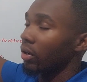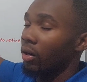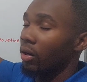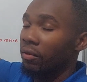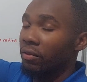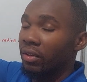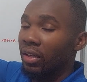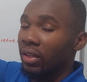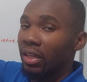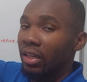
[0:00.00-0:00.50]

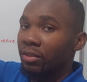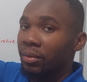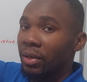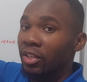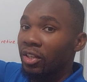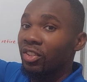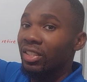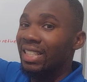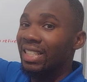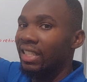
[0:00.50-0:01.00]
of the
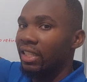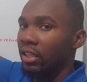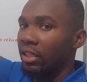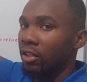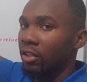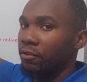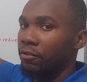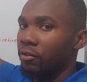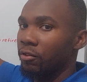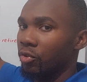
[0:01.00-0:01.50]
expression
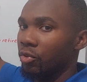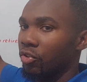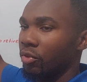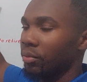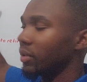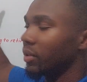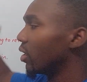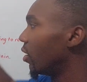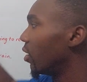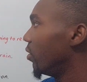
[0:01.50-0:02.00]
near future,
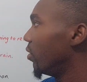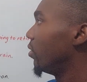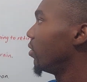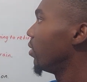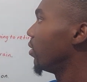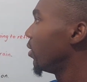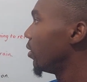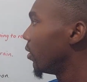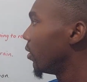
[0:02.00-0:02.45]
because